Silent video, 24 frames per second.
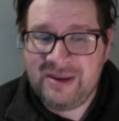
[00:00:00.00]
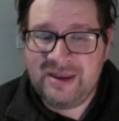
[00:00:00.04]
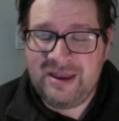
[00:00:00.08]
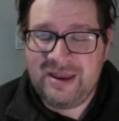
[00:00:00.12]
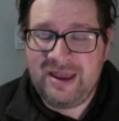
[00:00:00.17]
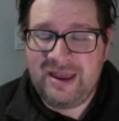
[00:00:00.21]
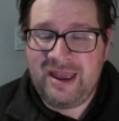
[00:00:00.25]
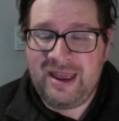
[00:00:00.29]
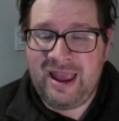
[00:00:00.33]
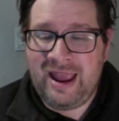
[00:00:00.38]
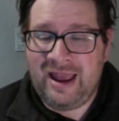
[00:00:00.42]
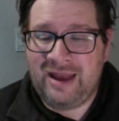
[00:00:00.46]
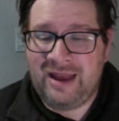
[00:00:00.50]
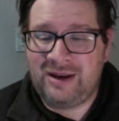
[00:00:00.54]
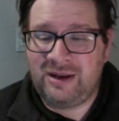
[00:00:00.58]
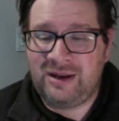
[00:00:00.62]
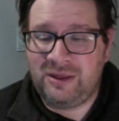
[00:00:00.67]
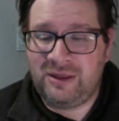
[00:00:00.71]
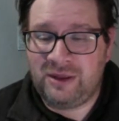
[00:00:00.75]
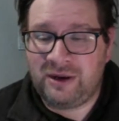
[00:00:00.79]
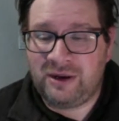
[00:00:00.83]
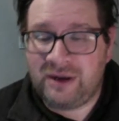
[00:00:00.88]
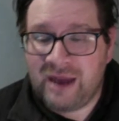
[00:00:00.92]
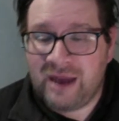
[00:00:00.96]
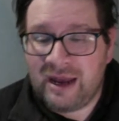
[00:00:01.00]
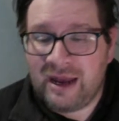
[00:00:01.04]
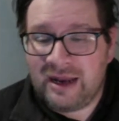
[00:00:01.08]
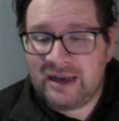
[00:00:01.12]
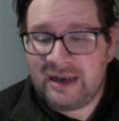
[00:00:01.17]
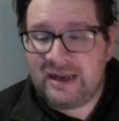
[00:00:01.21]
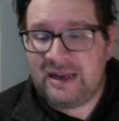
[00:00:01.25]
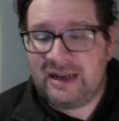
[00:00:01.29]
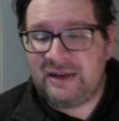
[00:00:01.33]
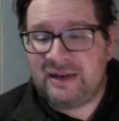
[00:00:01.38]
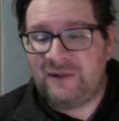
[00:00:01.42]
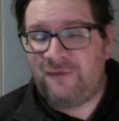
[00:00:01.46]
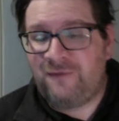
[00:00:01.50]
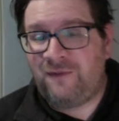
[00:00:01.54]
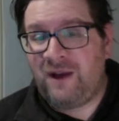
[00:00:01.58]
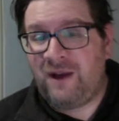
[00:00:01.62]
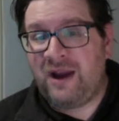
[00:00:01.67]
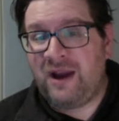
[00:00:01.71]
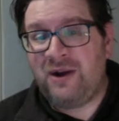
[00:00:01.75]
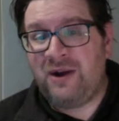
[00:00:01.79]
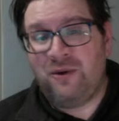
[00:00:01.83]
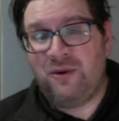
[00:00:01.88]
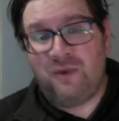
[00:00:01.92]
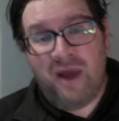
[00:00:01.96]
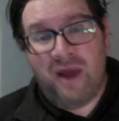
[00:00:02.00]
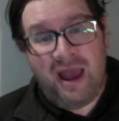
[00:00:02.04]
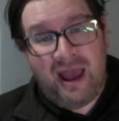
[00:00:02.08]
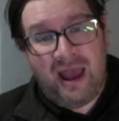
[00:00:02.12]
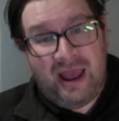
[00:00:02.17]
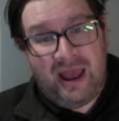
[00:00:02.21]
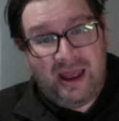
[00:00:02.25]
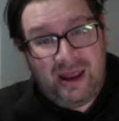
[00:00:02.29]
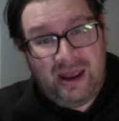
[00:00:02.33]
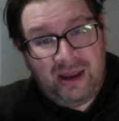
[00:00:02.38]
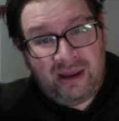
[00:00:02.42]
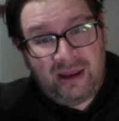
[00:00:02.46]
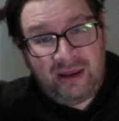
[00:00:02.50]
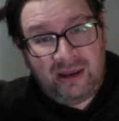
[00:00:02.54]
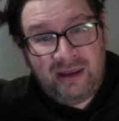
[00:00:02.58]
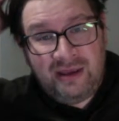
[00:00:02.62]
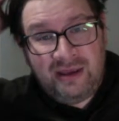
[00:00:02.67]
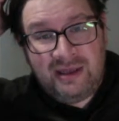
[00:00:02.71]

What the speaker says: And they're going to need to find a way